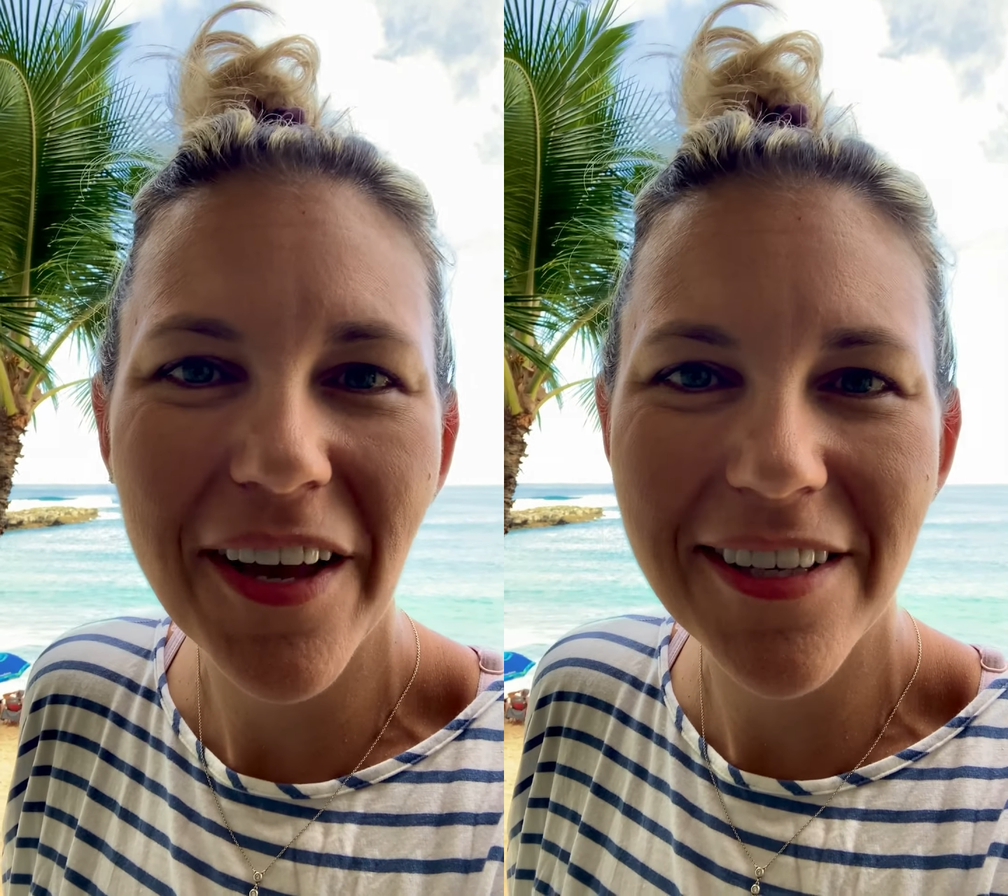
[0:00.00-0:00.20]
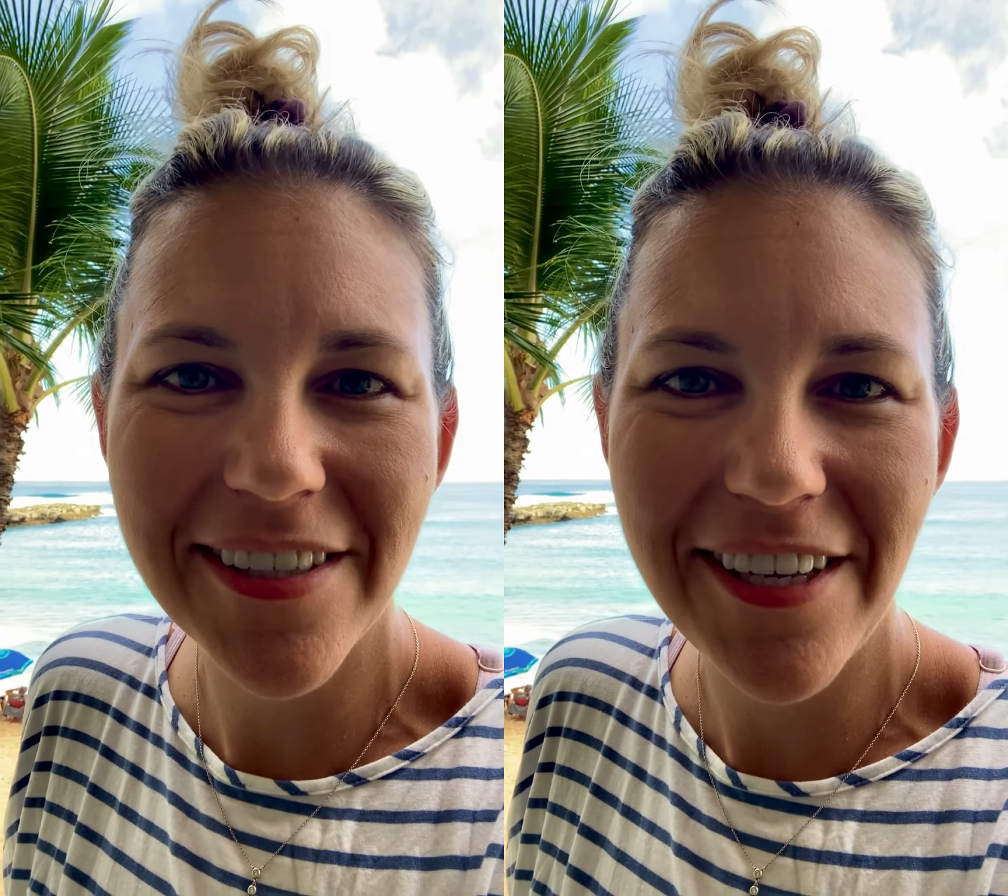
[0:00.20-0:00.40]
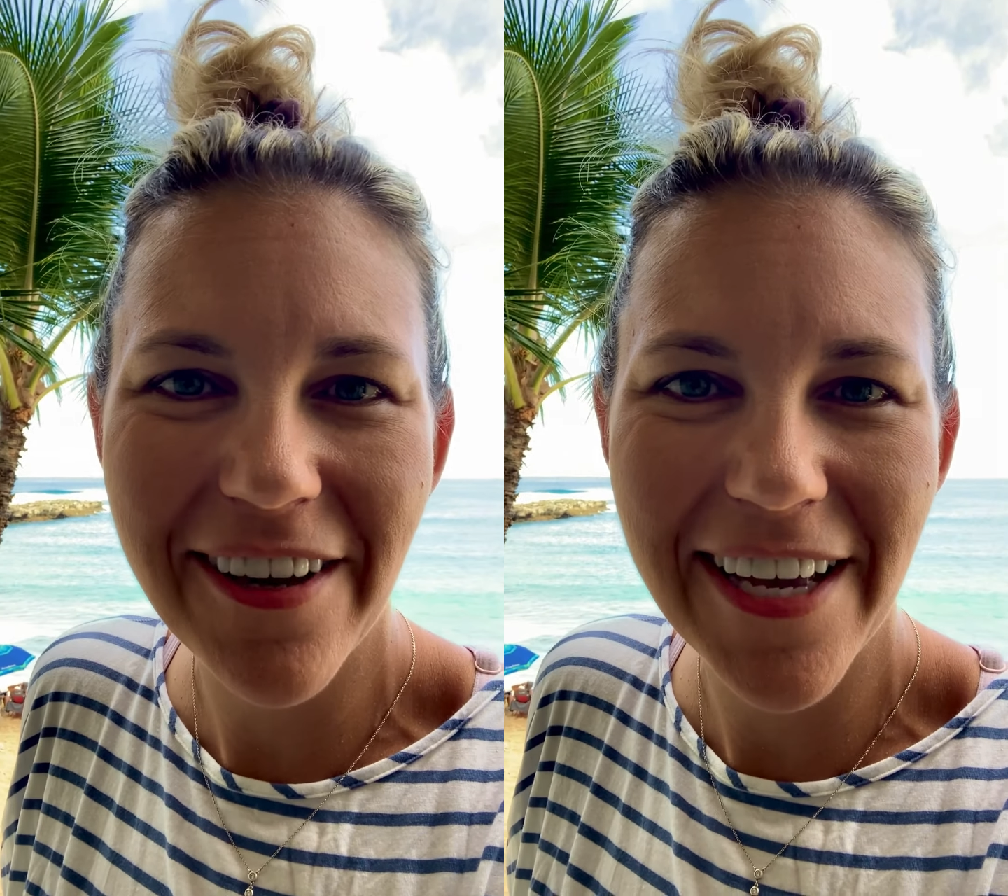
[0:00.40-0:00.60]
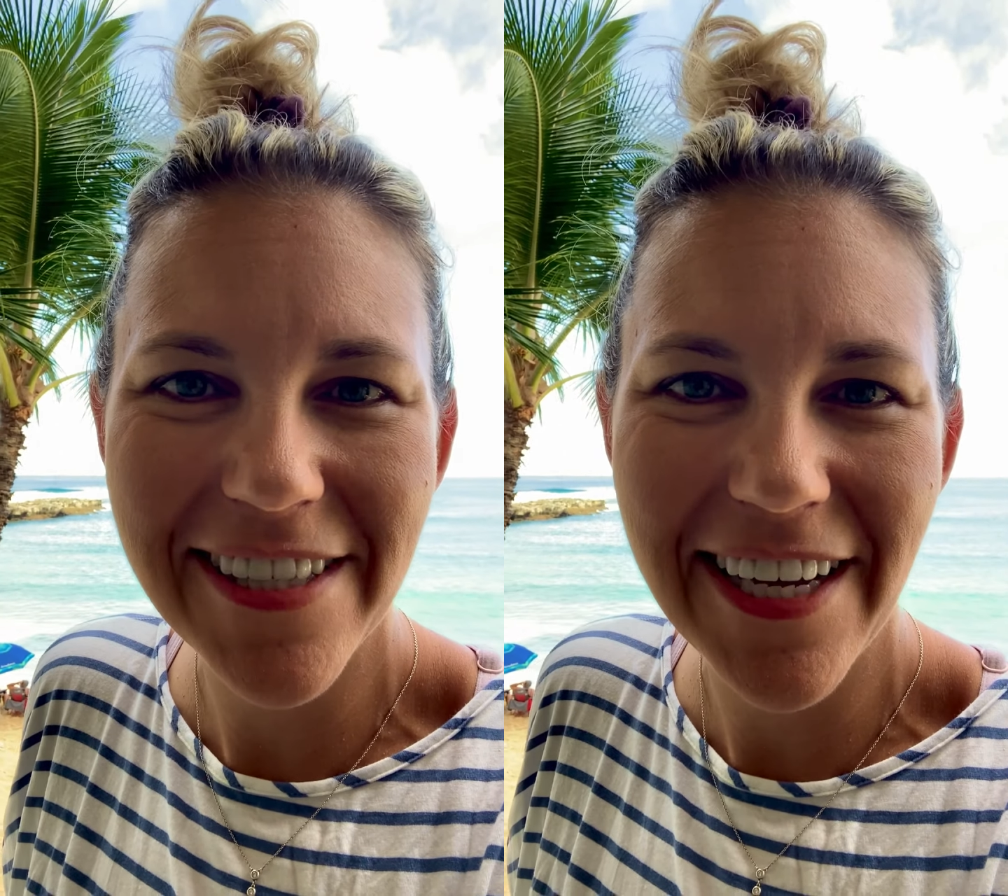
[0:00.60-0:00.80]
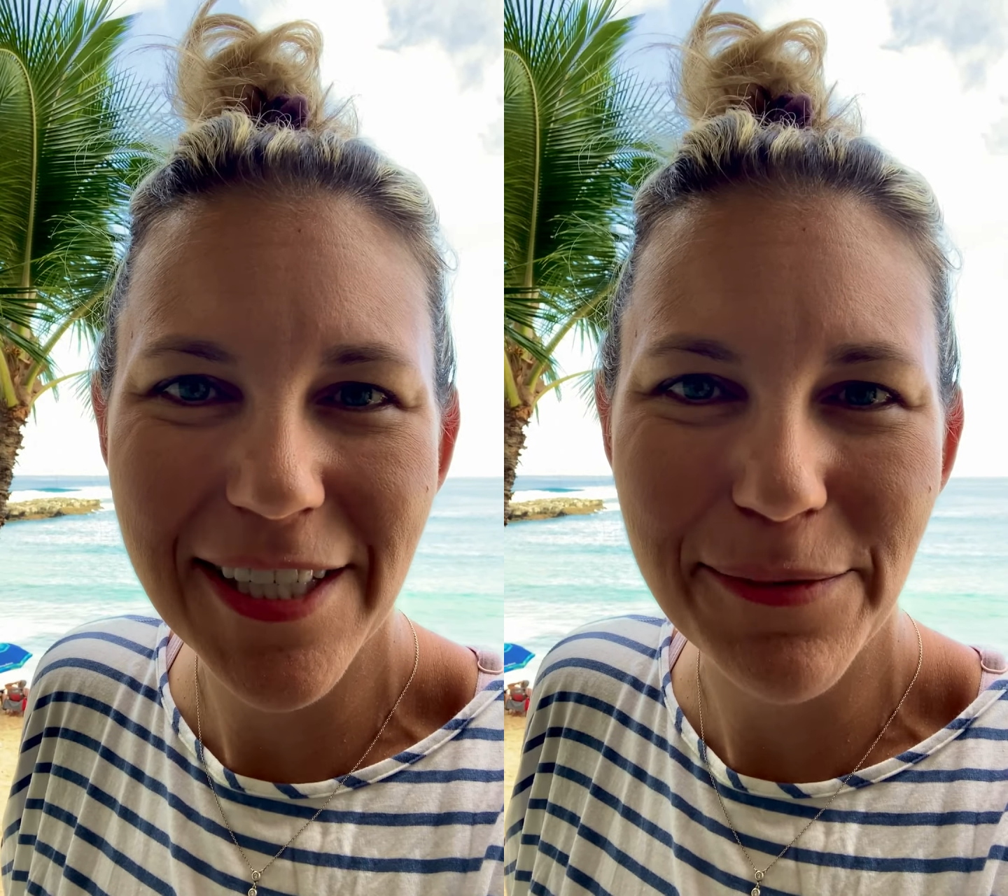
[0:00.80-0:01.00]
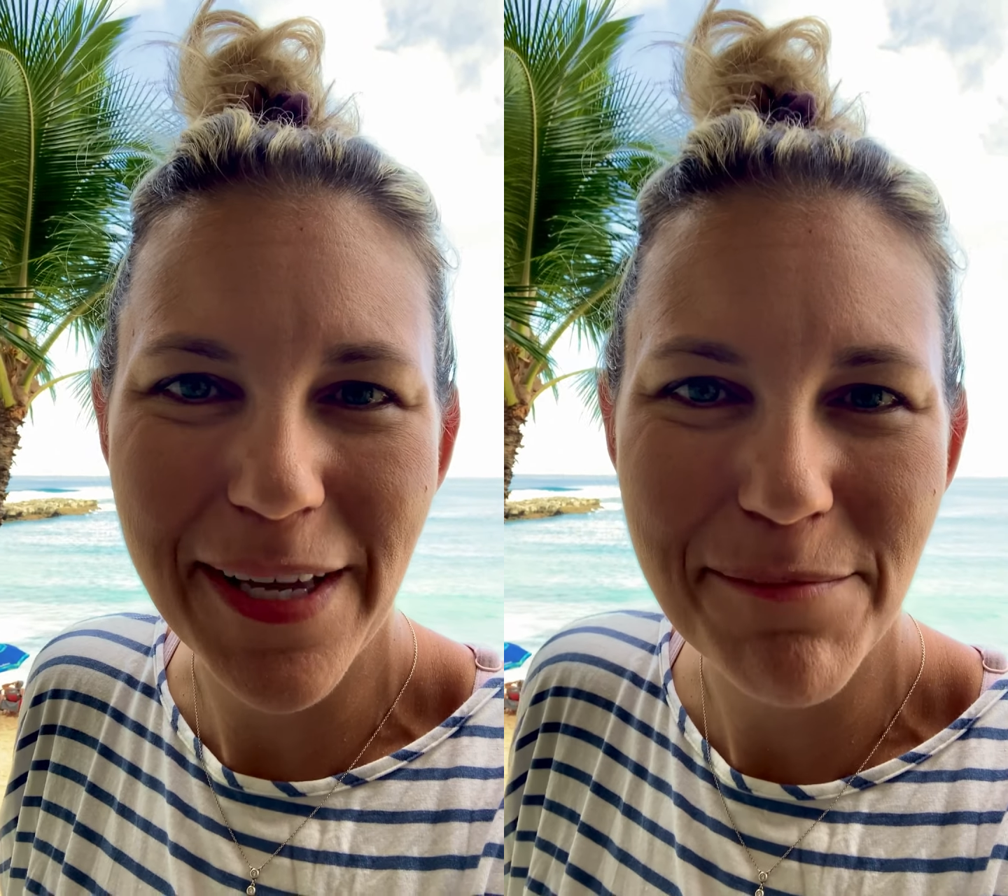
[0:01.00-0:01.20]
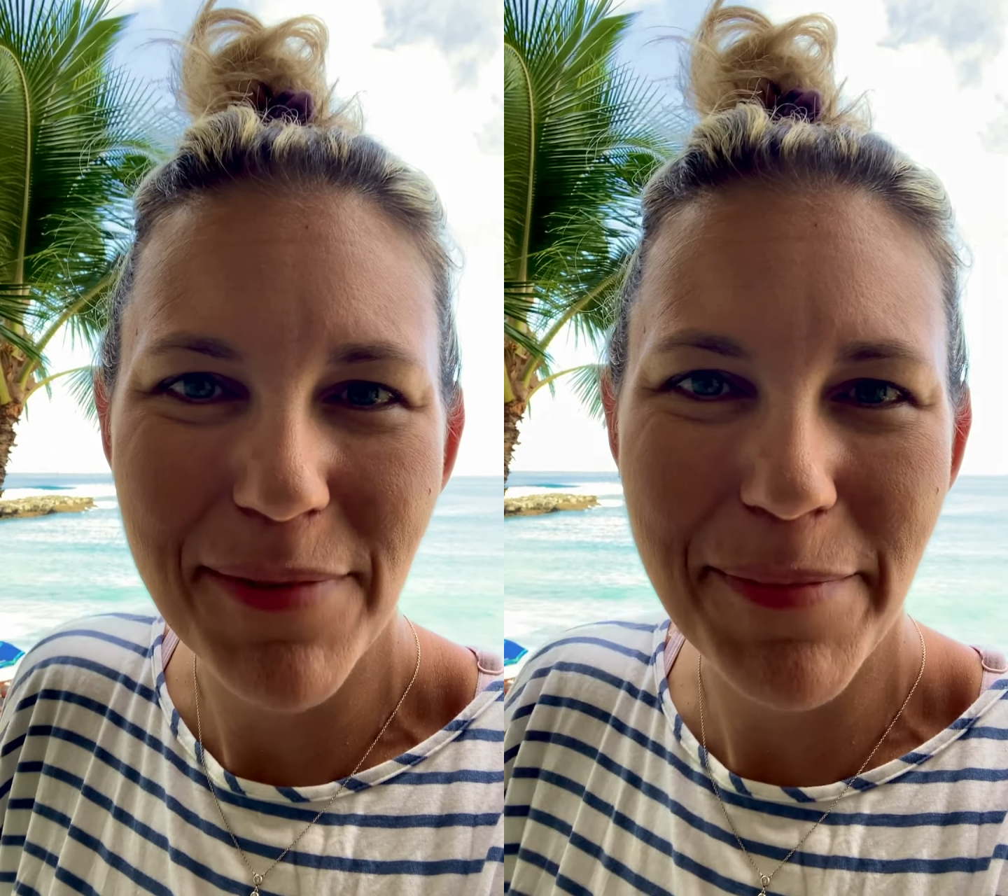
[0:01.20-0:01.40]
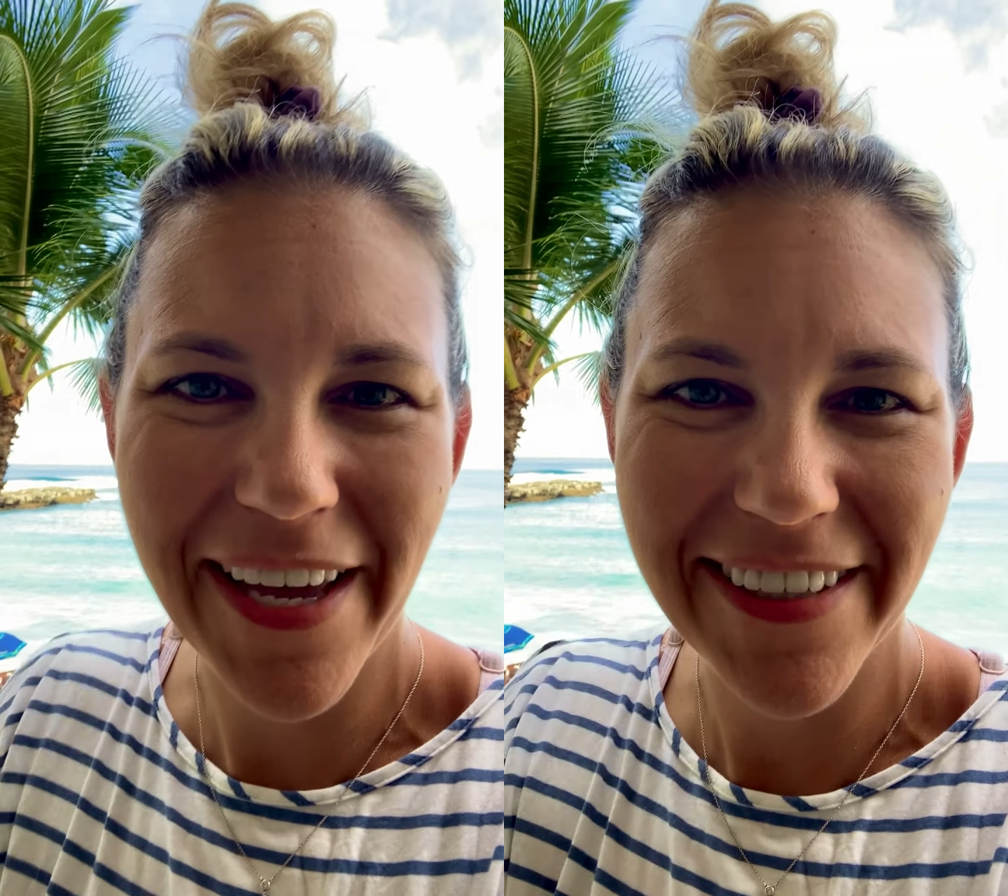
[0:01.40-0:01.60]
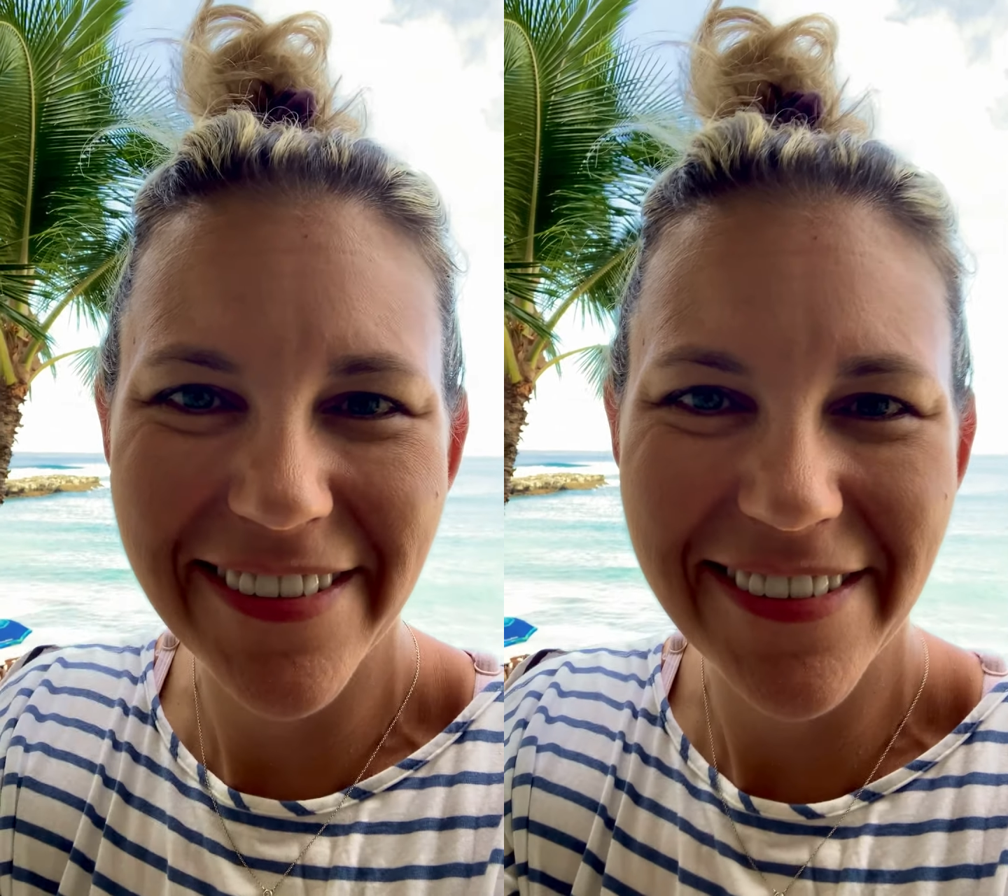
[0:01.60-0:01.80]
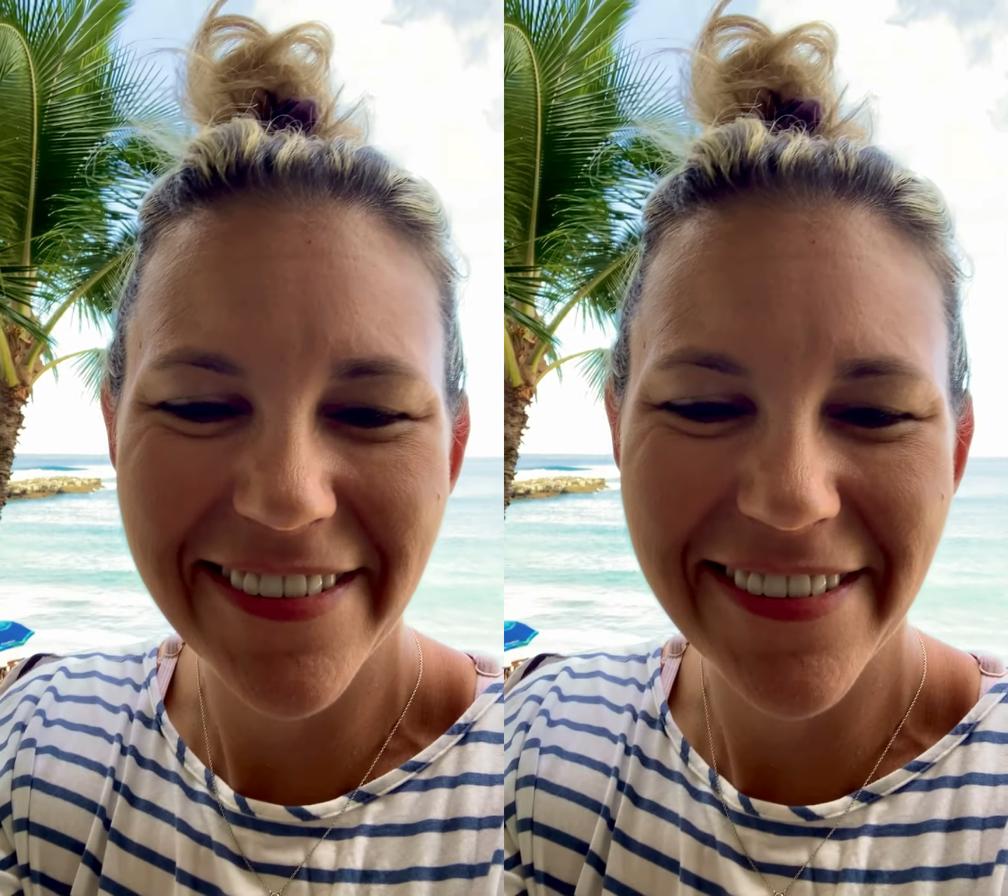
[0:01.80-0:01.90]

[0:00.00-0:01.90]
I'll see you guys next week. Bye-bye.